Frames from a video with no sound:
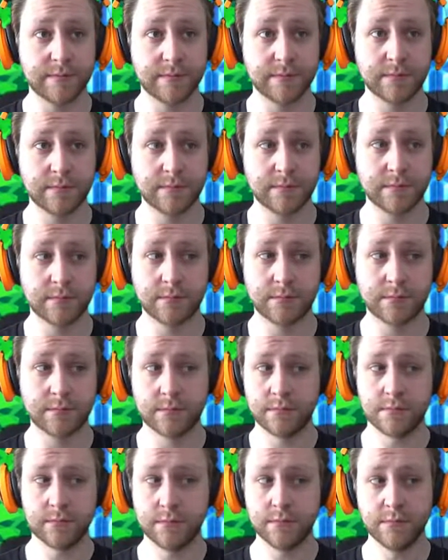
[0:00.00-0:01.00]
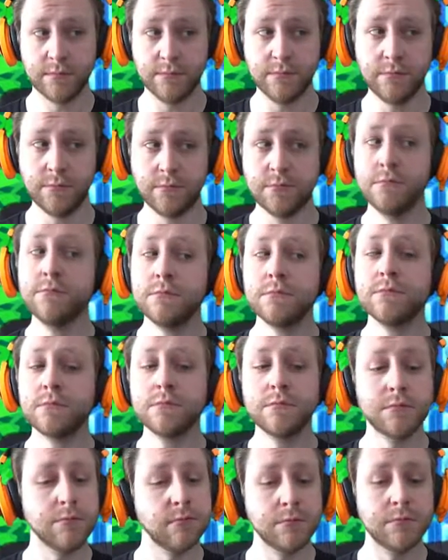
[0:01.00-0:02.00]

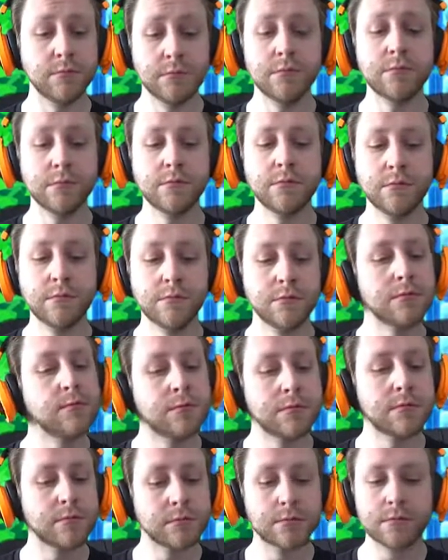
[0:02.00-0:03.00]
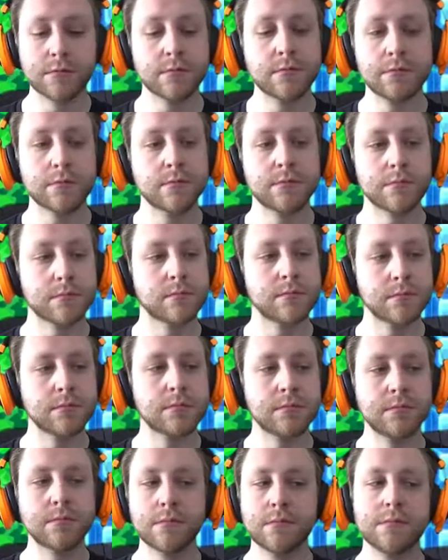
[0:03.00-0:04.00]

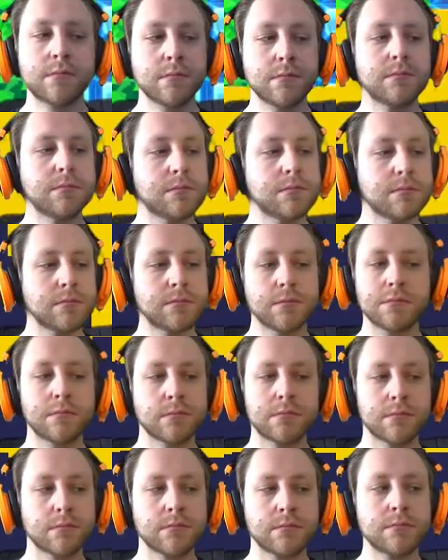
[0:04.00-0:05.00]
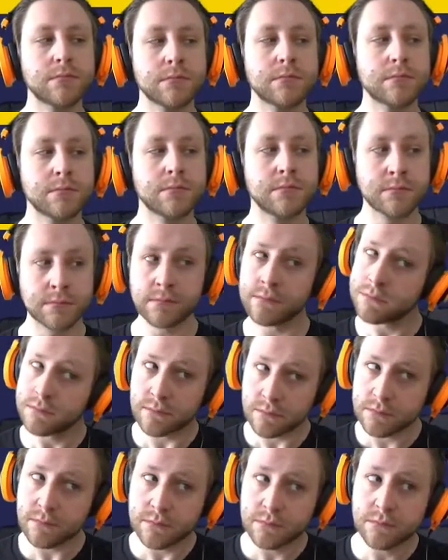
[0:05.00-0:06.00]

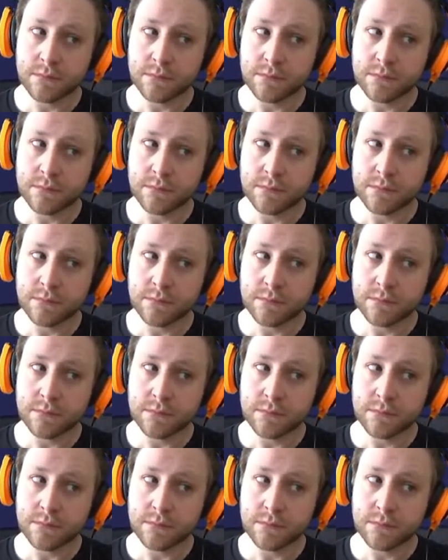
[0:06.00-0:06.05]
Nobody speaks.